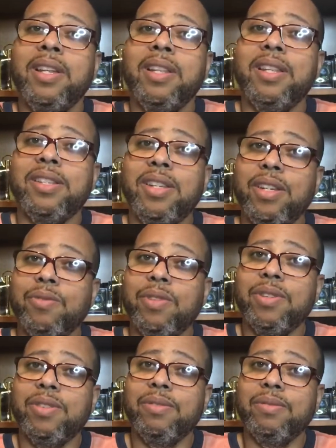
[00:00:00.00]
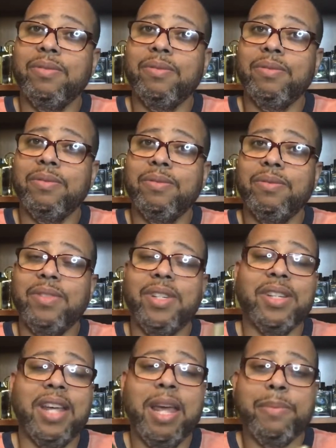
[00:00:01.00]
the citrus,
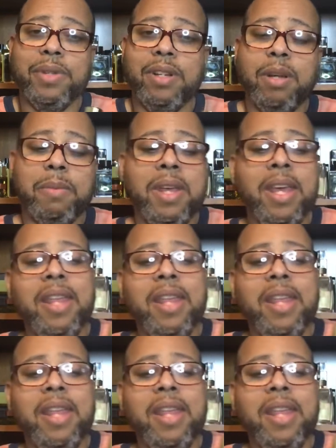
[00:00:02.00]
just amps it up.